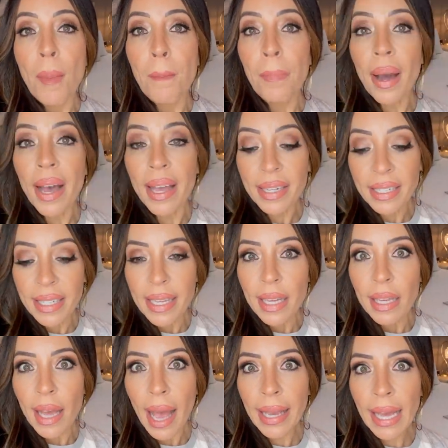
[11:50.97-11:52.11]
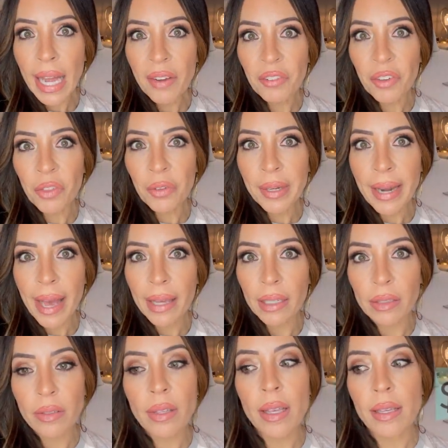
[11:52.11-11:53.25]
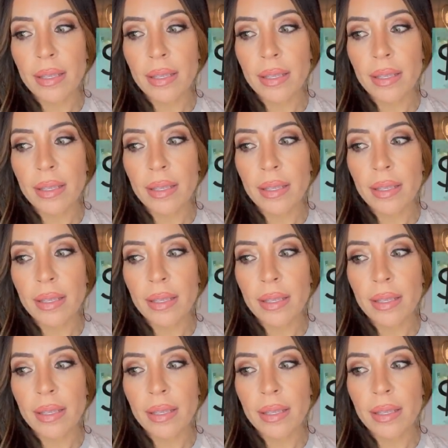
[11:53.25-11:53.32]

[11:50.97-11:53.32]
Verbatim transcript: But I got it for $3.